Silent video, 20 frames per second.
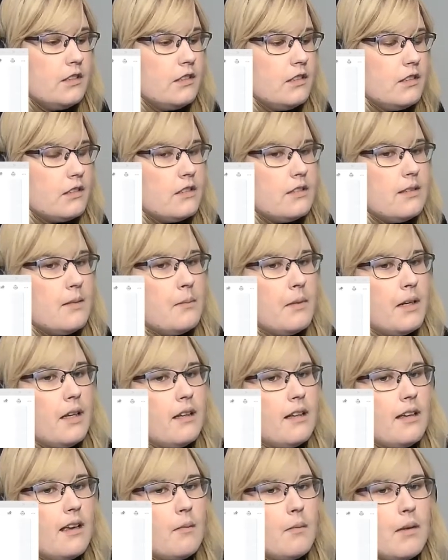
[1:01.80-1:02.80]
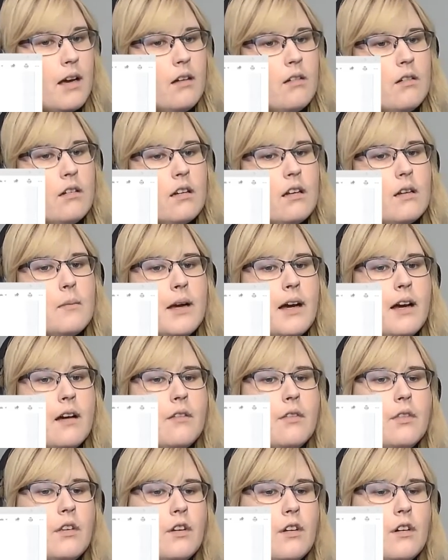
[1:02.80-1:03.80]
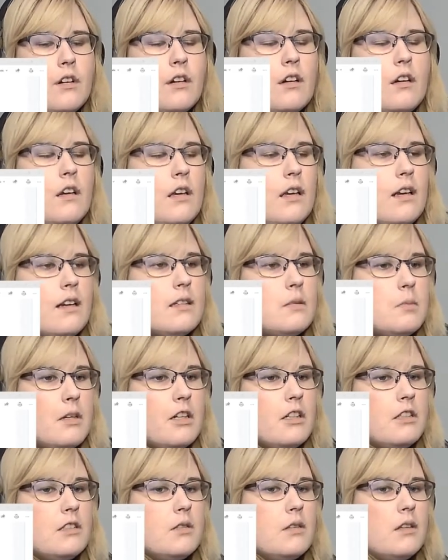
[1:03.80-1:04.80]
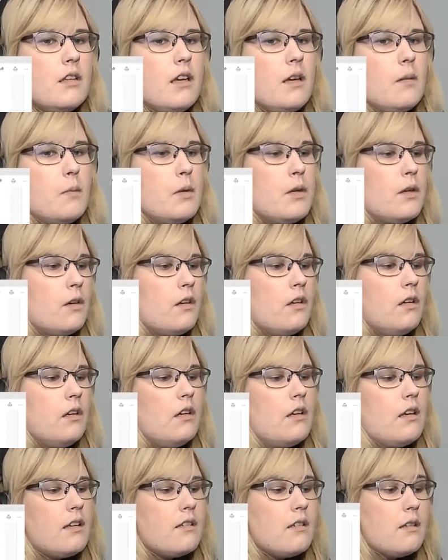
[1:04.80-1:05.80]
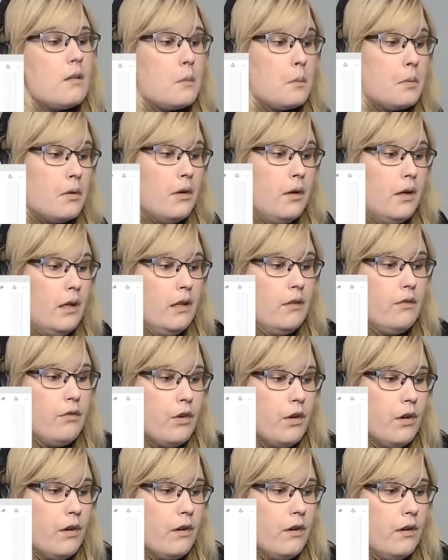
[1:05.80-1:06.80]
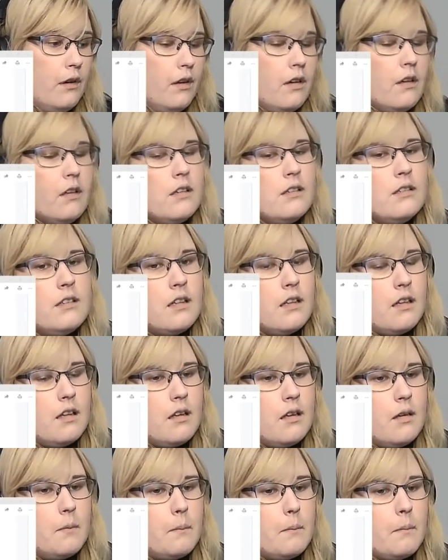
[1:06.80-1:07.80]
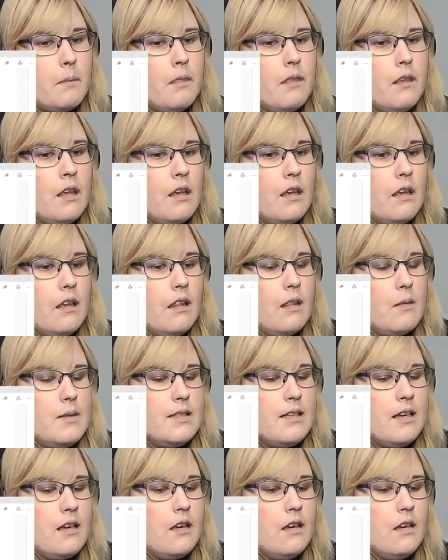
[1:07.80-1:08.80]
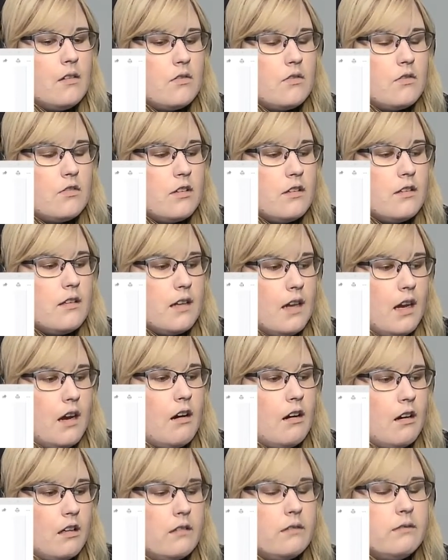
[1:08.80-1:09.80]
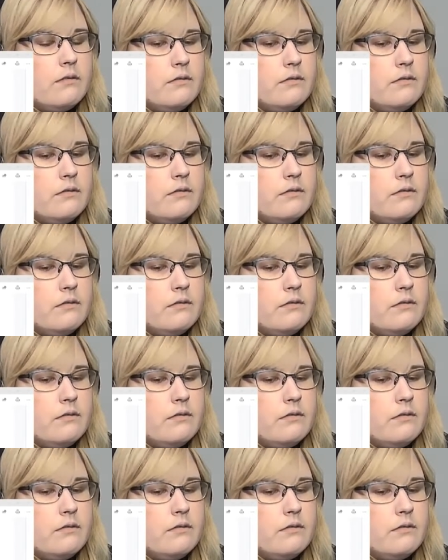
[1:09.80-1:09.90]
somebody came out about their experience with Amber Heard as an employee for her. And let me tell you, she's a Karen.